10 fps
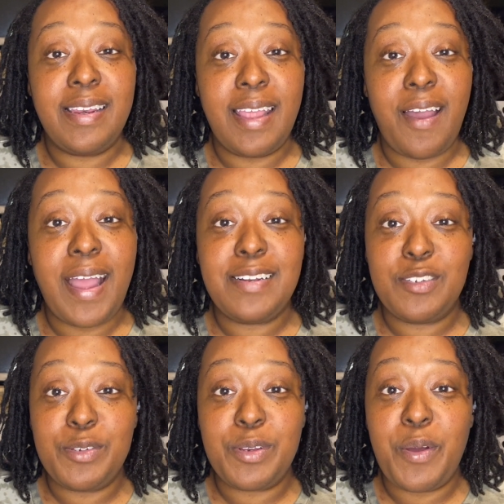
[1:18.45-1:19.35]
Now, I
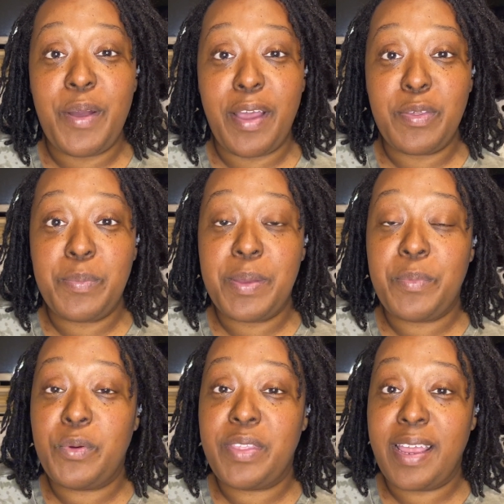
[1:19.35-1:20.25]
do know other
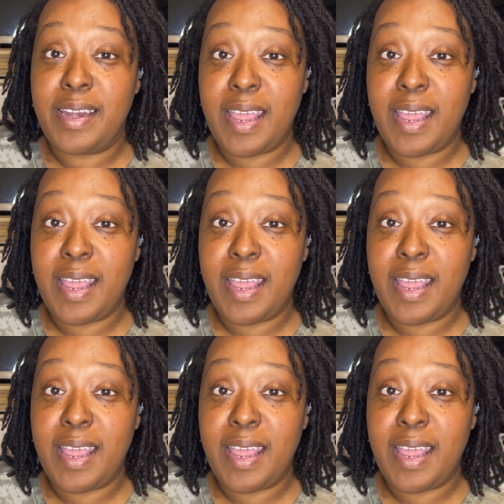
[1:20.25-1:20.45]
people that